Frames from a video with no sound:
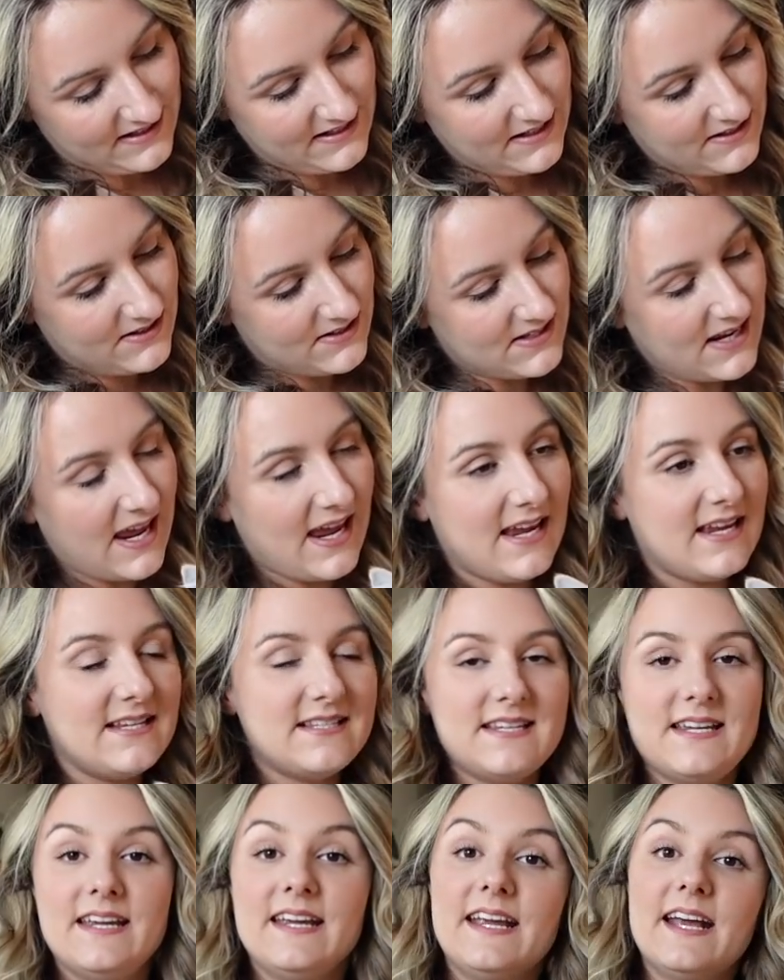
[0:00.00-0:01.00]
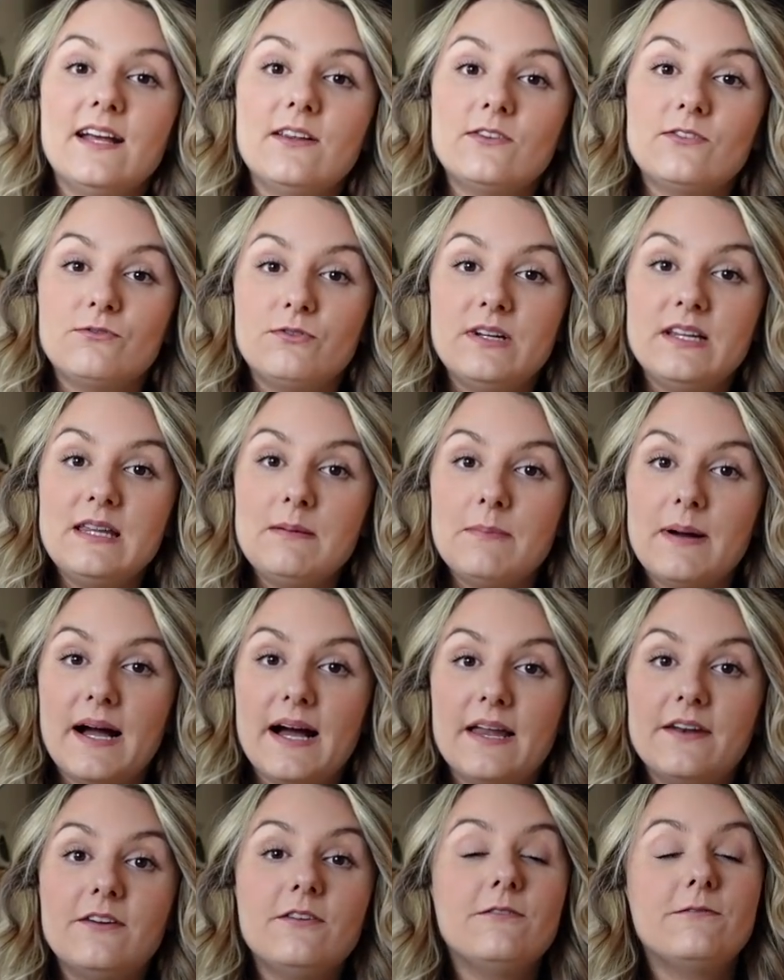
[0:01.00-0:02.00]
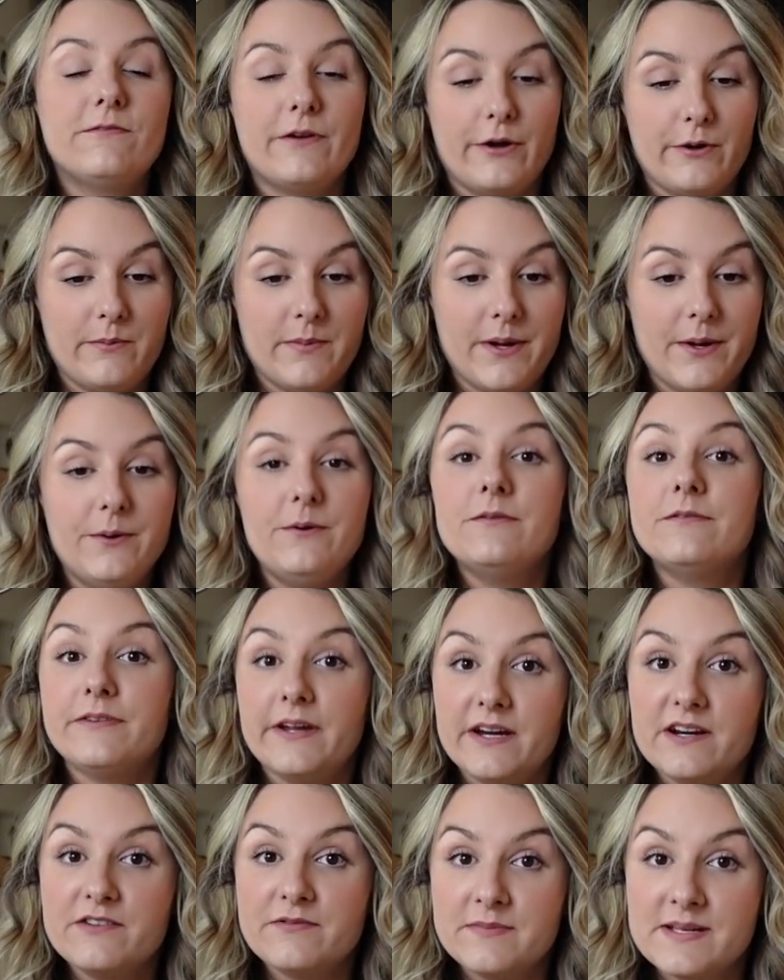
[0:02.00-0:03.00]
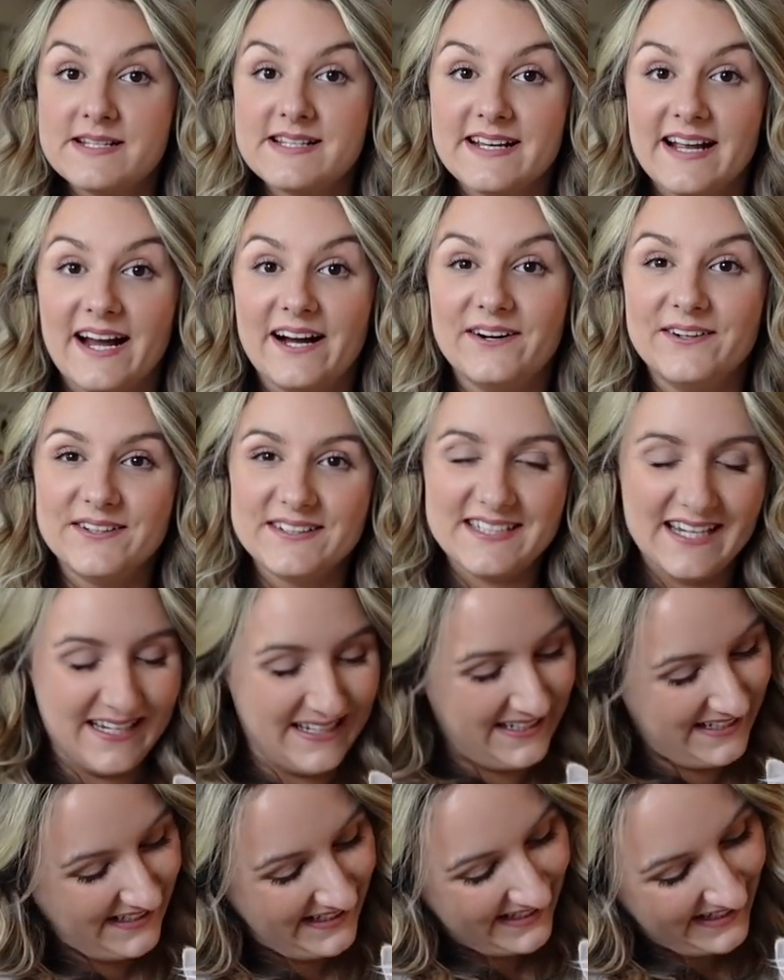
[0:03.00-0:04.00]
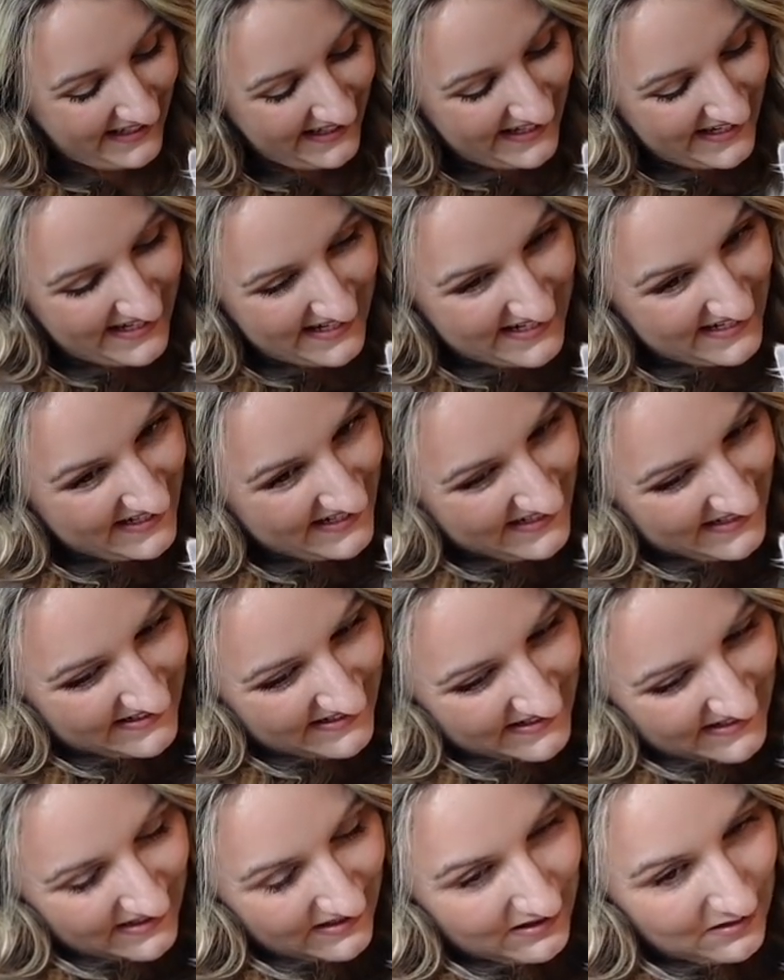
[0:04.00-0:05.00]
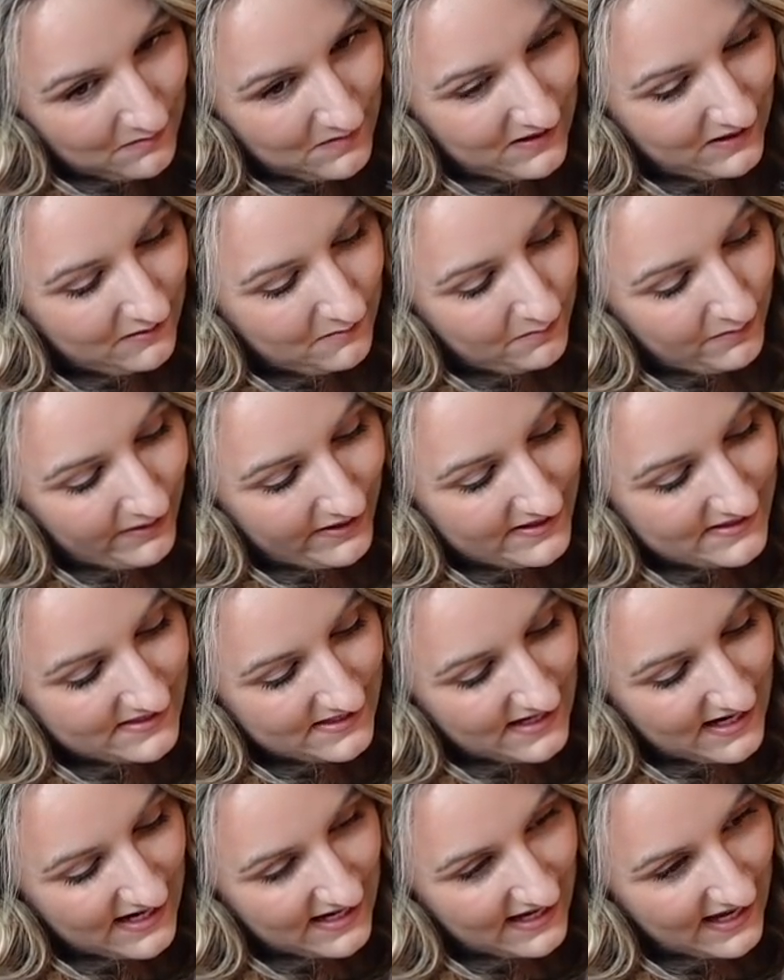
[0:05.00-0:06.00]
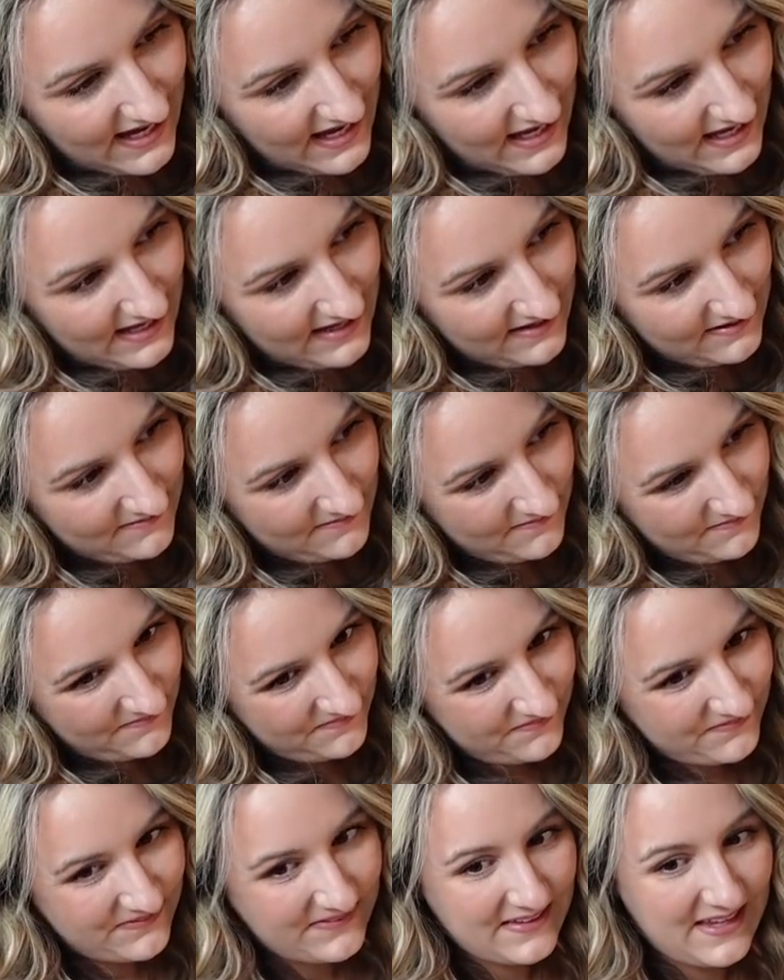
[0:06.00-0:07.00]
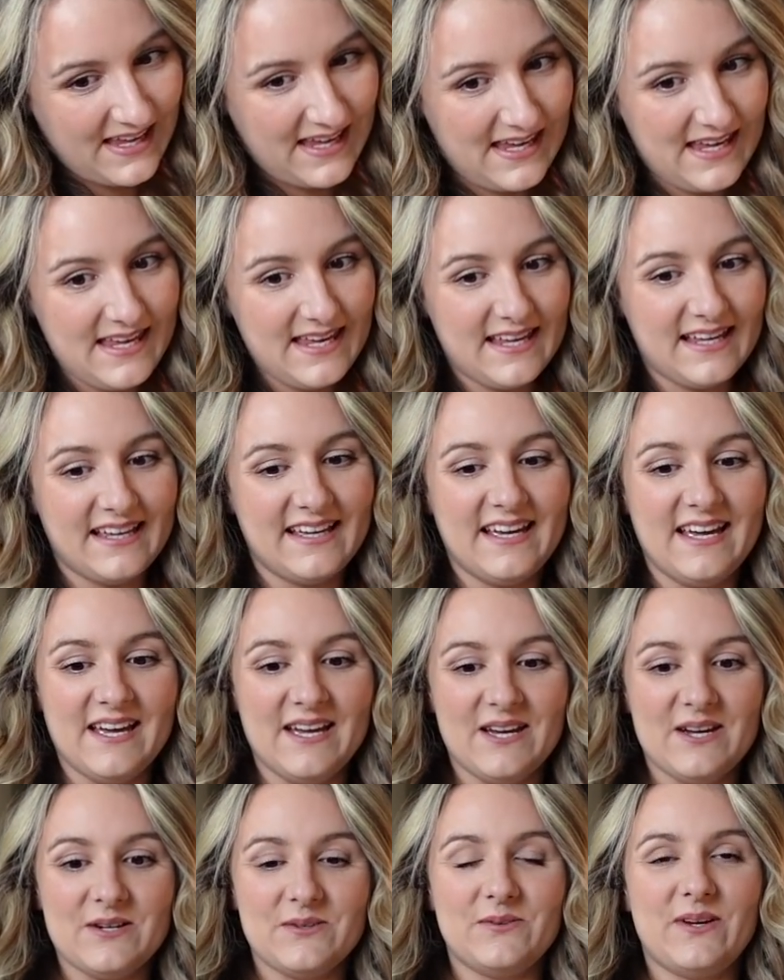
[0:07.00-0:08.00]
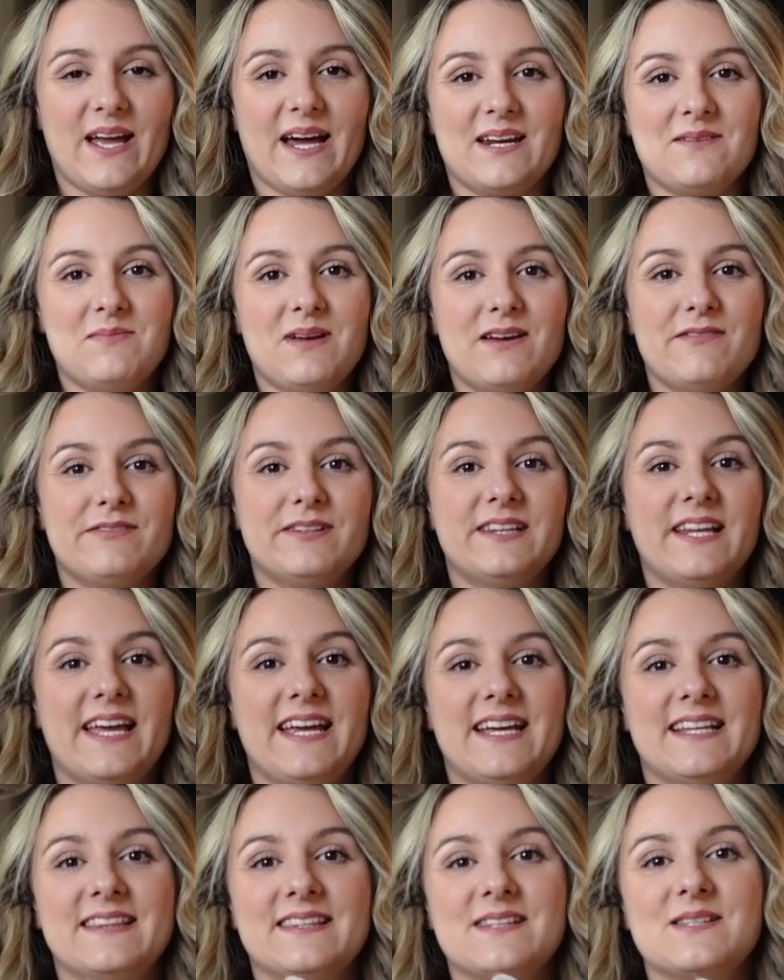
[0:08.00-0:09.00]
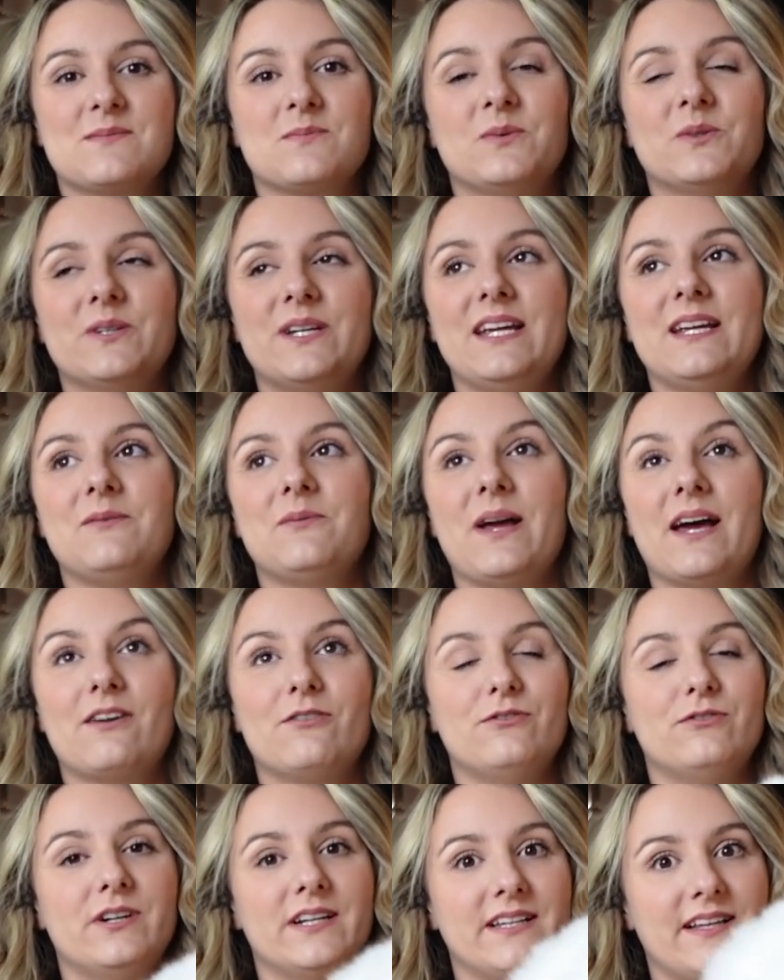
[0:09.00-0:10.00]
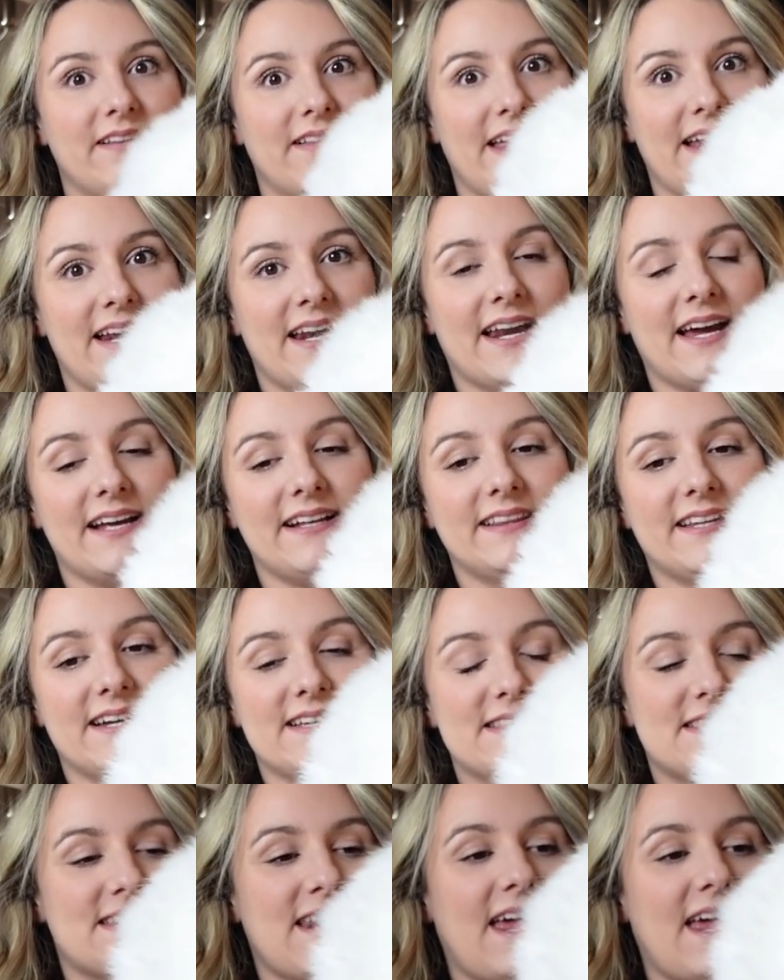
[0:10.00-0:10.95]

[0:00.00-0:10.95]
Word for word: You just hate it. It gets really bad FOMO, fear of missing out. You're going to be a good boy today, hey? Hey? We had a bit of a lay-in this morning. We had a really late night last